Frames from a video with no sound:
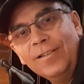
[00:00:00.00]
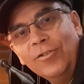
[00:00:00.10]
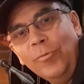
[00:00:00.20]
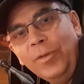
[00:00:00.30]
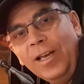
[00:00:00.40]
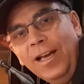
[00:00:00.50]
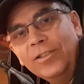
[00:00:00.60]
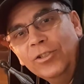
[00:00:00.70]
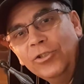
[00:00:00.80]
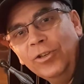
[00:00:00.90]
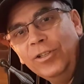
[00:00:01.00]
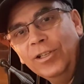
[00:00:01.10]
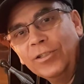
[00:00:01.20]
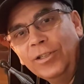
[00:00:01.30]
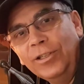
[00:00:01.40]
Hope you guys enjoyed
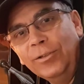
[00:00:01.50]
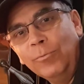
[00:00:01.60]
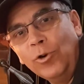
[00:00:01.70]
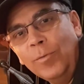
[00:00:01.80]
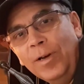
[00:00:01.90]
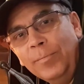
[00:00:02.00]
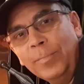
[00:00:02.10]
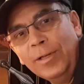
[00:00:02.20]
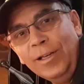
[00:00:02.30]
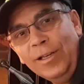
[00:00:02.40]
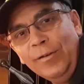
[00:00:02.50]
this little warm-up